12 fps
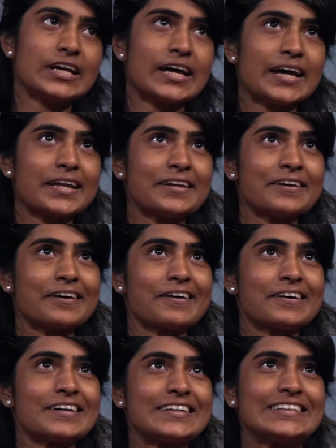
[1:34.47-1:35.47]
And
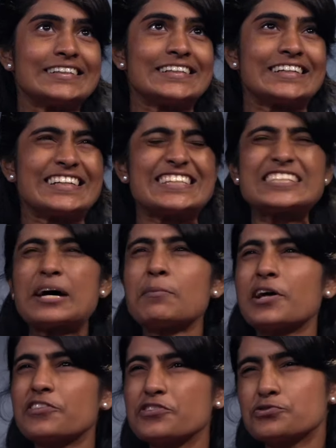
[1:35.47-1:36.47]
some
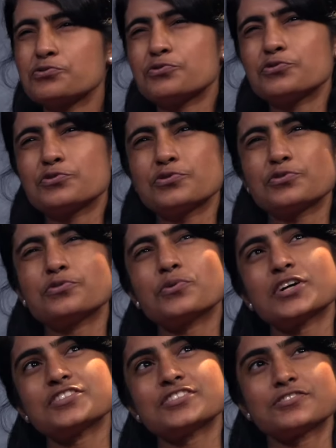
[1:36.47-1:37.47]
others who
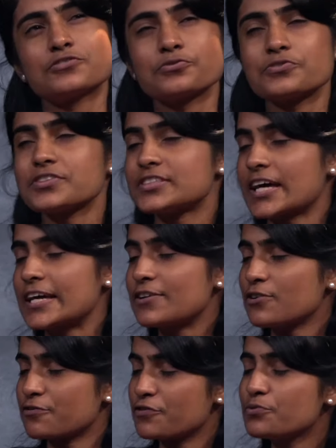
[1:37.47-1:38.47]
are just through the
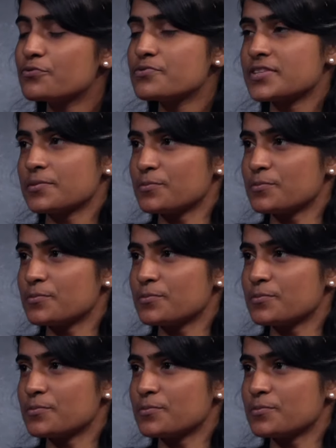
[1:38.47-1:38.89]
cycle of use and